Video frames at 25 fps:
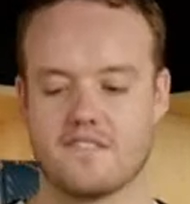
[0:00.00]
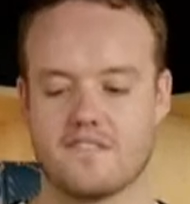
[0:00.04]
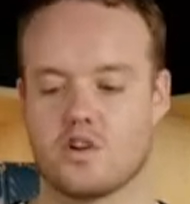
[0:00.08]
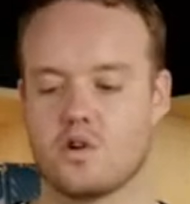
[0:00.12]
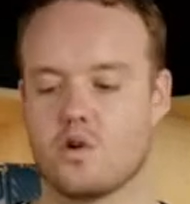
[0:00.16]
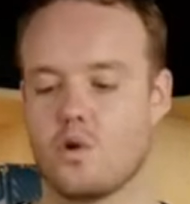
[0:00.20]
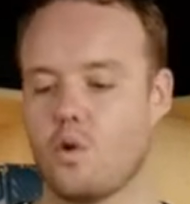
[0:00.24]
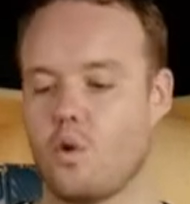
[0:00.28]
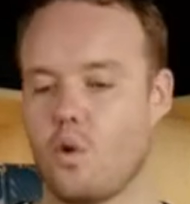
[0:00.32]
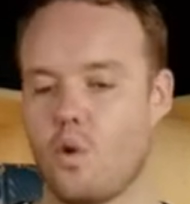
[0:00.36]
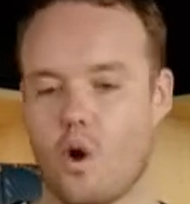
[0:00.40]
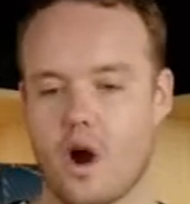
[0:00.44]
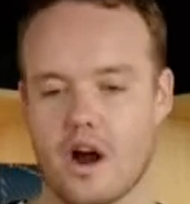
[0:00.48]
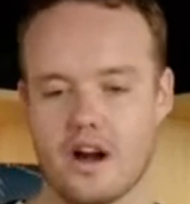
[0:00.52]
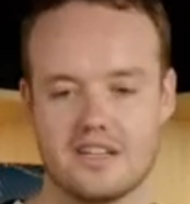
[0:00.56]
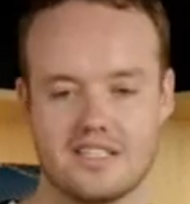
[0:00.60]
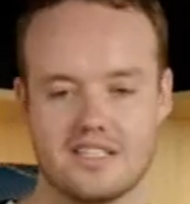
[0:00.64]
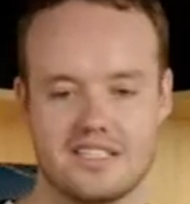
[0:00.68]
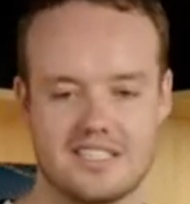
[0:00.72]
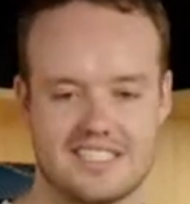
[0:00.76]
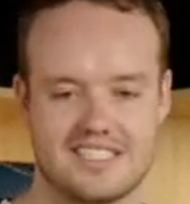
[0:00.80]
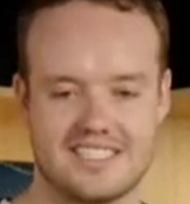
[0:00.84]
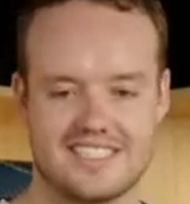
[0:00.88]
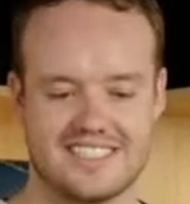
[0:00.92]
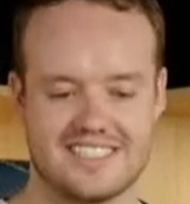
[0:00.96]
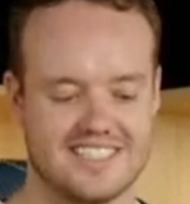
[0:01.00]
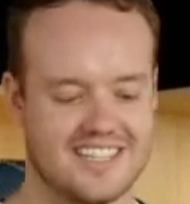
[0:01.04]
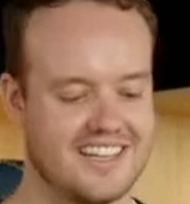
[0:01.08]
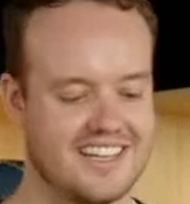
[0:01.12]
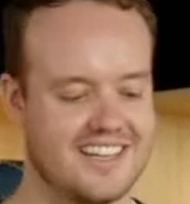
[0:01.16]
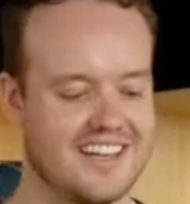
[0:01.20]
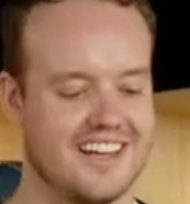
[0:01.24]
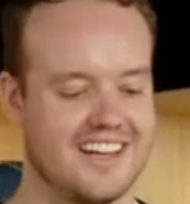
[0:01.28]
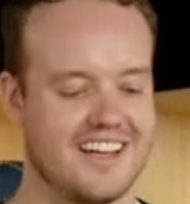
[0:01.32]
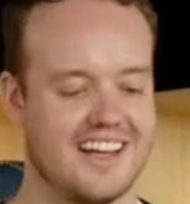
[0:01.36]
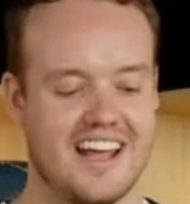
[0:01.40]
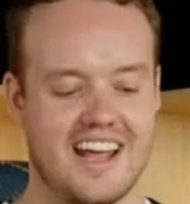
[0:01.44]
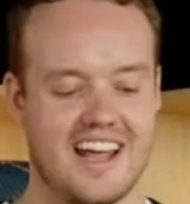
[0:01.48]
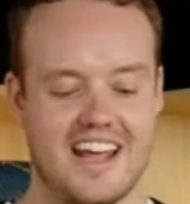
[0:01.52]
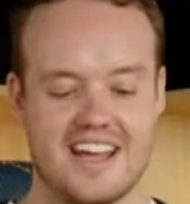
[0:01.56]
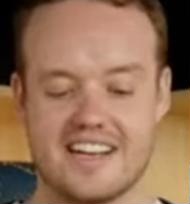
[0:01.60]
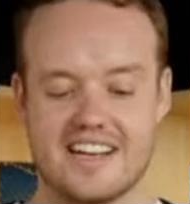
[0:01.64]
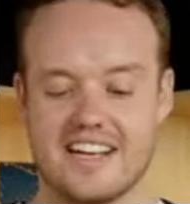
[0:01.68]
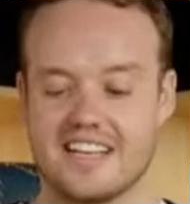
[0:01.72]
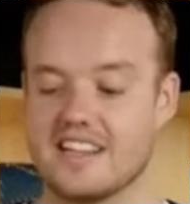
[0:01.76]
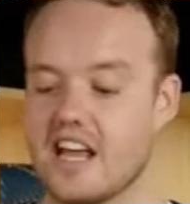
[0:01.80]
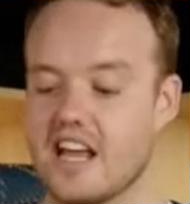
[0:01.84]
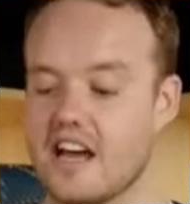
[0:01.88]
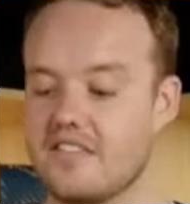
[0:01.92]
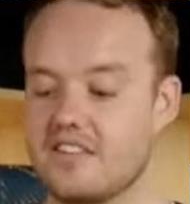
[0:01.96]
of course.
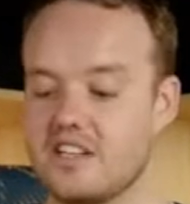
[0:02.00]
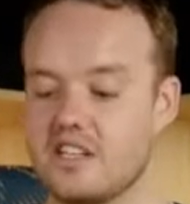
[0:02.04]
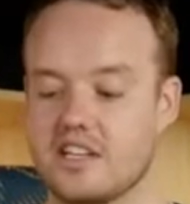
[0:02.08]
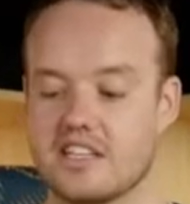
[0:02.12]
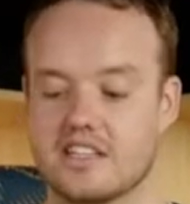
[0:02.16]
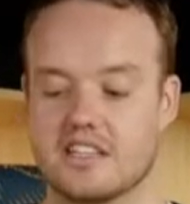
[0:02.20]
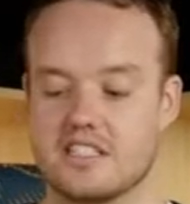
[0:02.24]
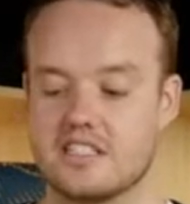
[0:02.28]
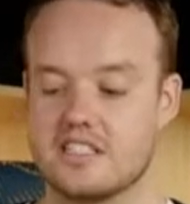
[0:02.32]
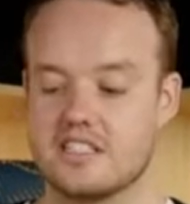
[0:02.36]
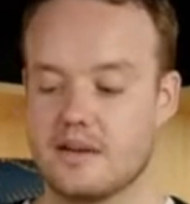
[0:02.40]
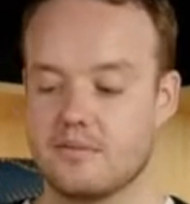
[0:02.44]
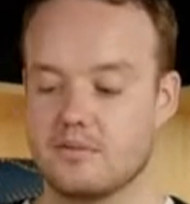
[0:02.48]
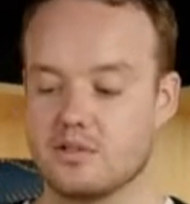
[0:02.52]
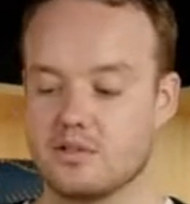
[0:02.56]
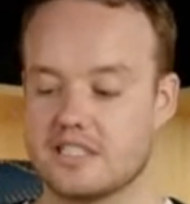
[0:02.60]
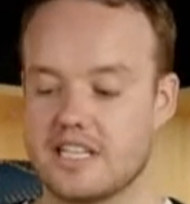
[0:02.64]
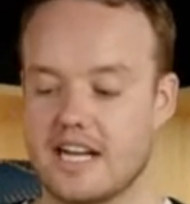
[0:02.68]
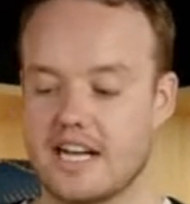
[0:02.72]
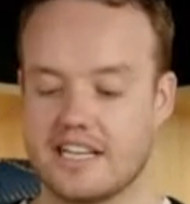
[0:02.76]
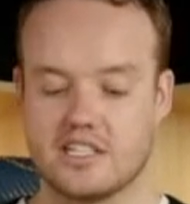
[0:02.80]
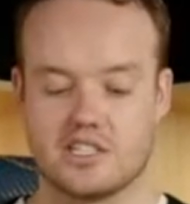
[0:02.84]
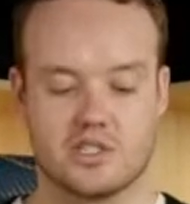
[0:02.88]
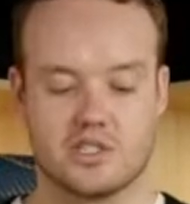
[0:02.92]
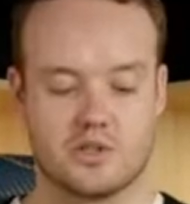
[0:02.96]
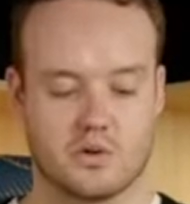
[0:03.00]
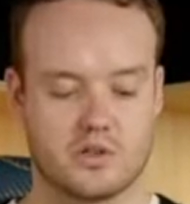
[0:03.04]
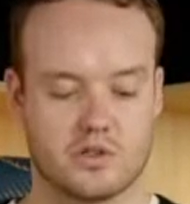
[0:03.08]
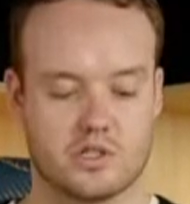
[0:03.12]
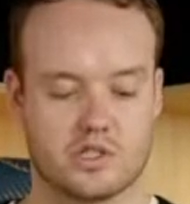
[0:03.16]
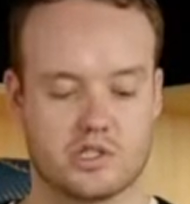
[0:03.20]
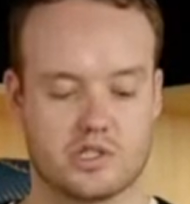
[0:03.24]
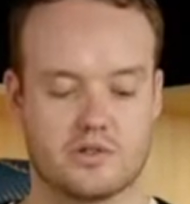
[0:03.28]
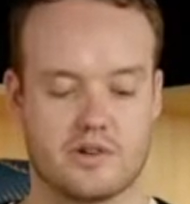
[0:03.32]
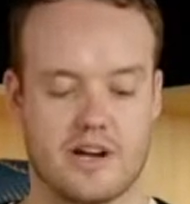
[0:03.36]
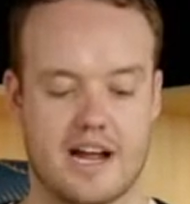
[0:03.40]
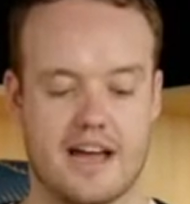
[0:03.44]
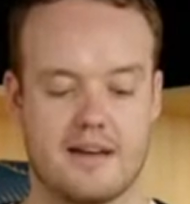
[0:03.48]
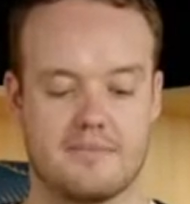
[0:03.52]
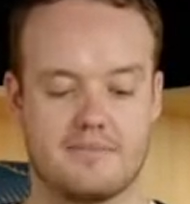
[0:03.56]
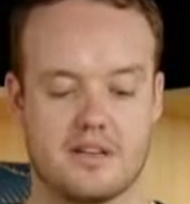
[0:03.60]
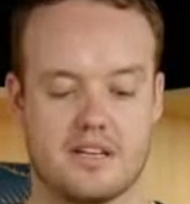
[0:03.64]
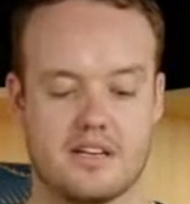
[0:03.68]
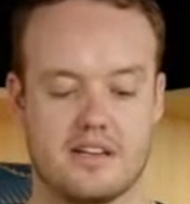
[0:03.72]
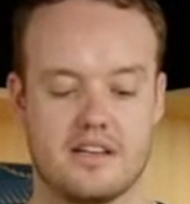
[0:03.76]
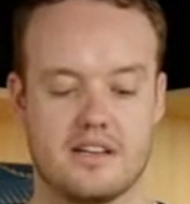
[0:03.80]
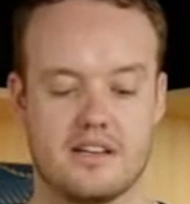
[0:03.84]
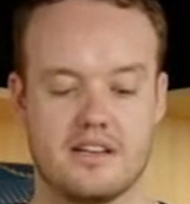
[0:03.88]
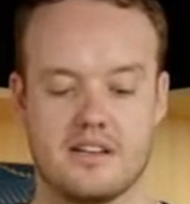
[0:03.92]
And I love it. You get the double-sided shoulder strap.